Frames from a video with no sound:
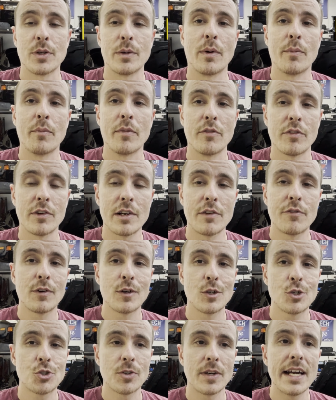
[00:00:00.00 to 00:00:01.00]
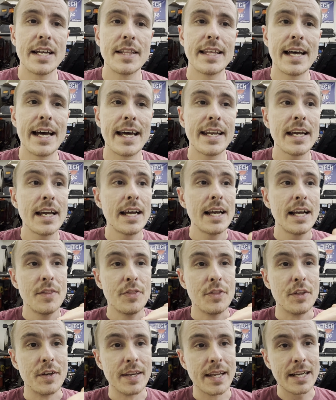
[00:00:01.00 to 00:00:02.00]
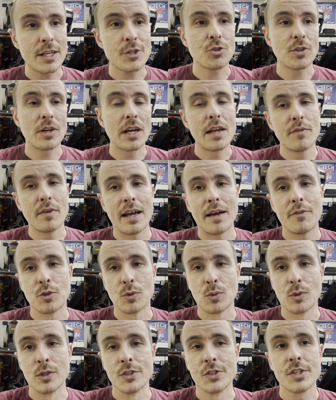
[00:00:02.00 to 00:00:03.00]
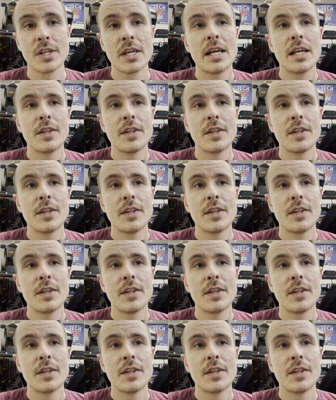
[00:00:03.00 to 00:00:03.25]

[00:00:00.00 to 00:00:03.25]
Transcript: When we very first tried that, the next drive afterwards,